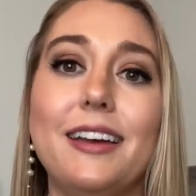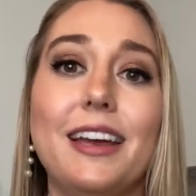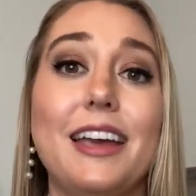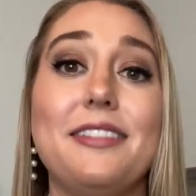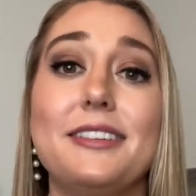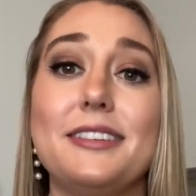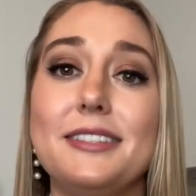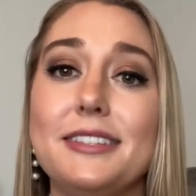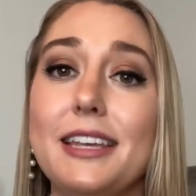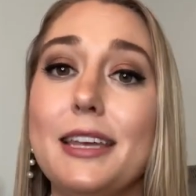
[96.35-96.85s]

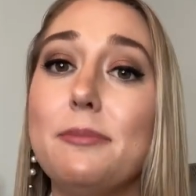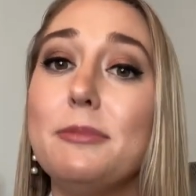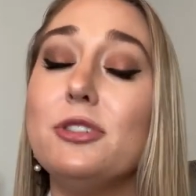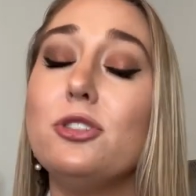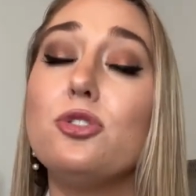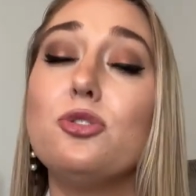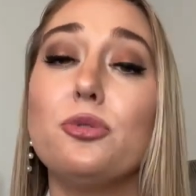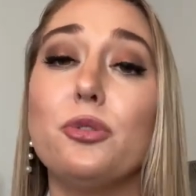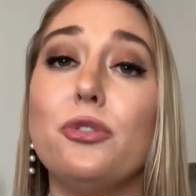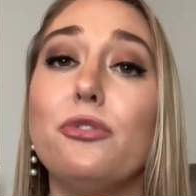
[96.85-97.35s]
And the same
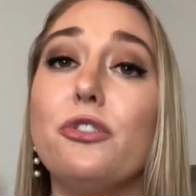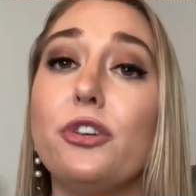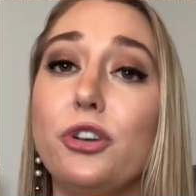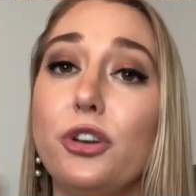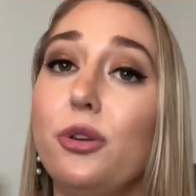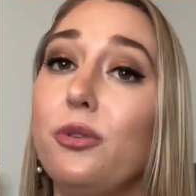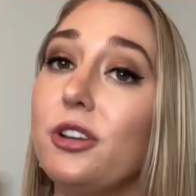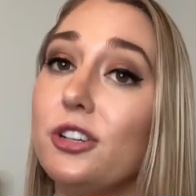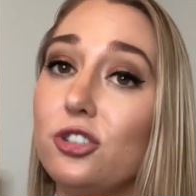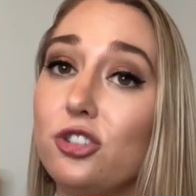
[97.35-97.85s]
is true for
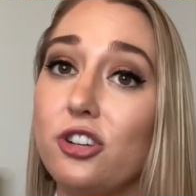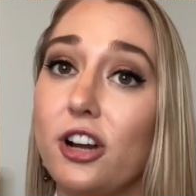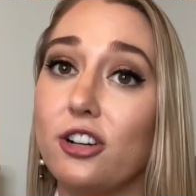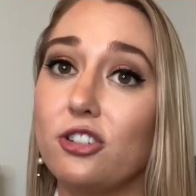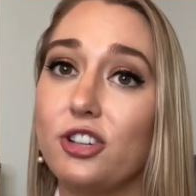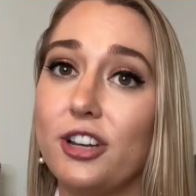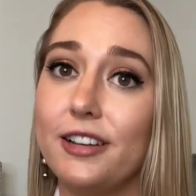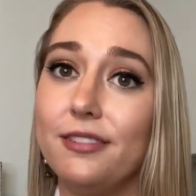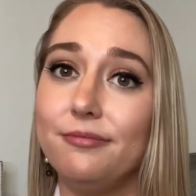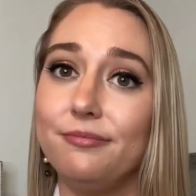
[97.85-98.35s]
new
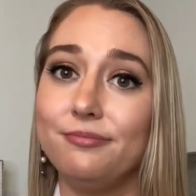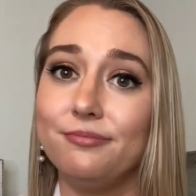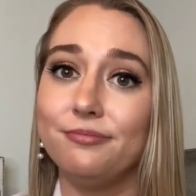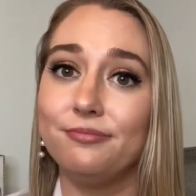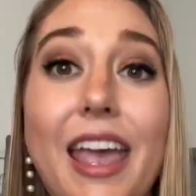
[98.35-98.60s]
construction.